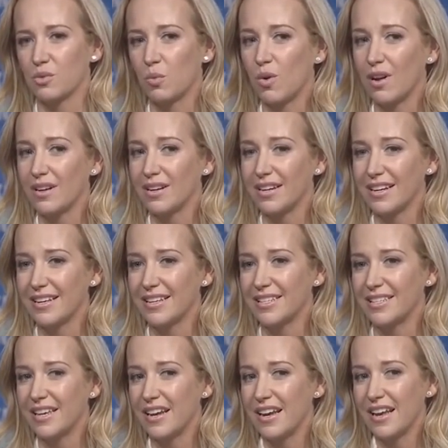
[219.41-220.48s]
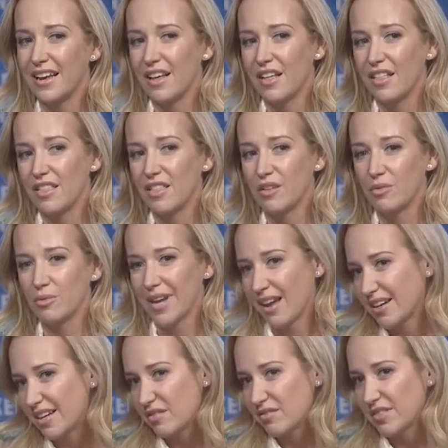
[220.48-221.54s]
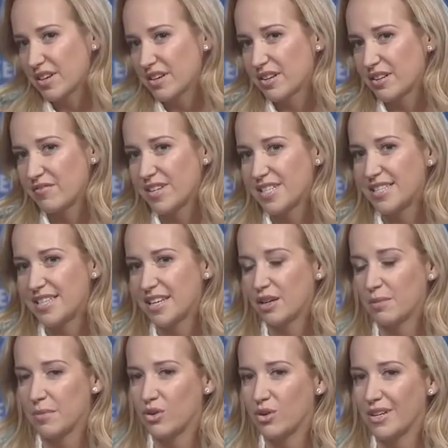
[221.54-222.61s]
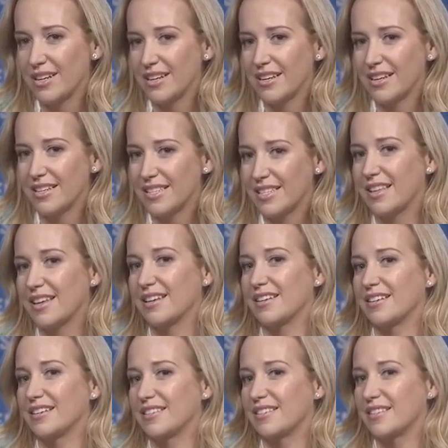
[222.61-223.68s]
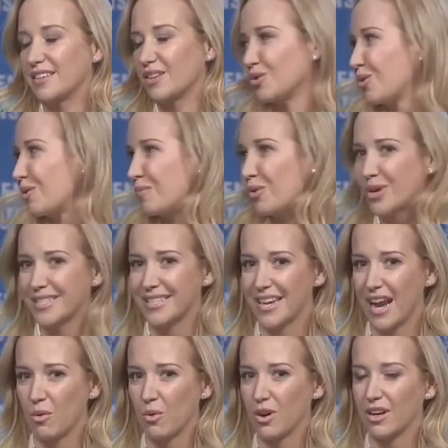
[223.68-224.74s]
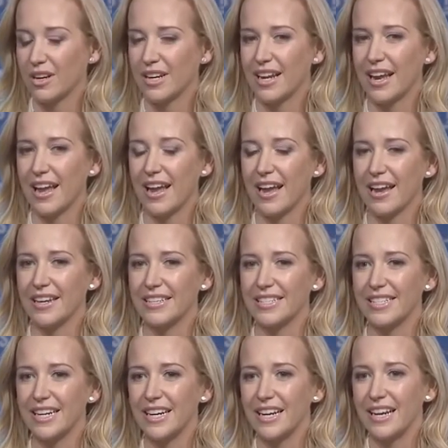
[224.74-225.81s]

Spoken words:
One is the reality of the VC community is that it is an old boys network, and